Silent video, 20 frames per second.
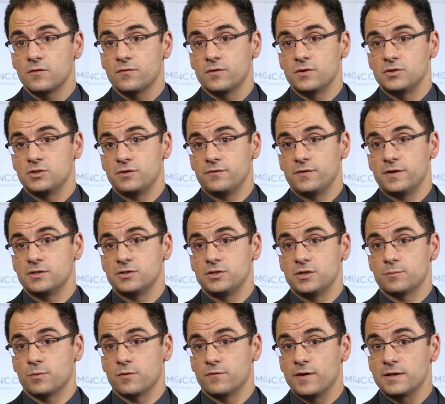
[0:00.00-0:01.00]
for the
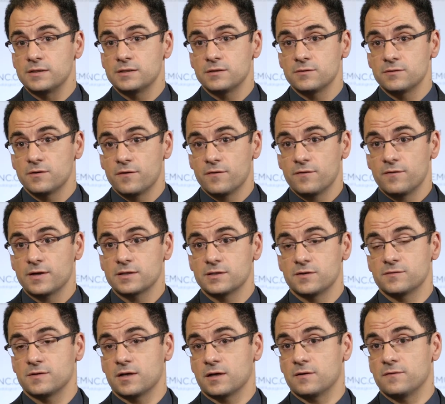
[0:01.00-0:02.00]
GVHD preventive effects
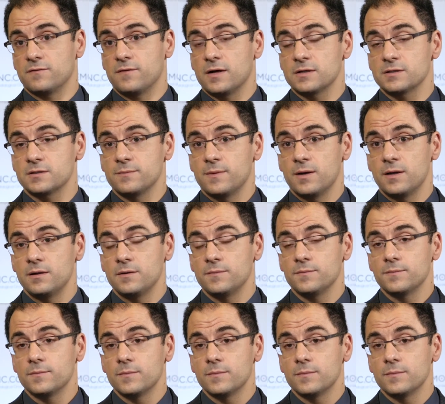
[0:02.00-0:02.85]
of cyclophosphamide